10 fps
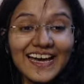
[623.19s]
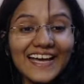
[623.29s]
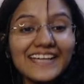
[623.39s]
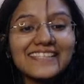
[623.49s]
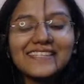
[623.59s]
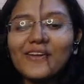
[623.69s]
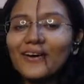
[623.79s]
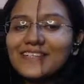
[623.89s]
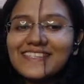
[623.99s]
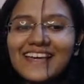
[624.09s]
It's
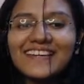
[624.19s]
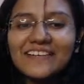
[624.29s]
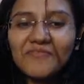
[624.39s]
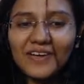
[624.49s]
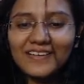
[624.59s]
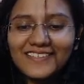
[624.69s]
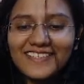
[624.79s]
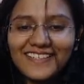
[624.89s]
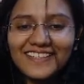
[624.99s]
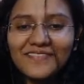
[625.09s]
not set in
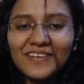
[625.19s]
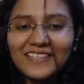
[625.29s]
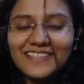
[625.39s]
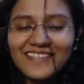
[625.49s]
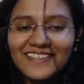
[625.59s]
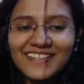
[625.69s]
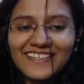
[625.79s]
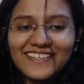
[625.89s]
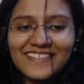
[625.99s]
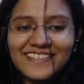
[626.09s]
Velachery. Velachery
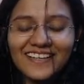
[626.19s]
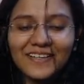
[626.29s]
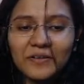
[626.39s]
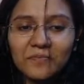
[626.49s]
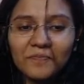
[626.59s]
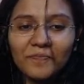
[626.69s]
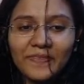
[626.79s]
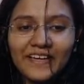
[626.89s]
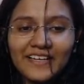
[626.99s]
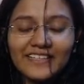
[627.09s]
is
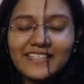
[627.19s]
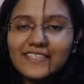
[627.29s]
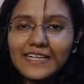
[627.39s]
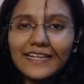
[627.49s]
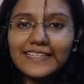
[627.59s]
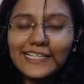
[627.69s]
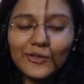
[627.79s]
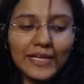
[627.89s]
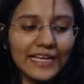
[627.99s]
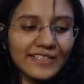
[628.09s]
this tiny
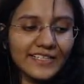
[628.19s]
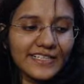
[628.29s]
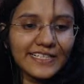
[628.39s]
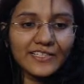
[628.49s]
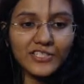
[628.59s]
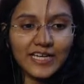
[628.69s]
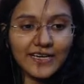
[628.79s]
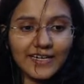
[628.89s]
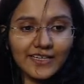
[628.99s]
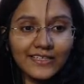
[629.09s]
locality in Chennai,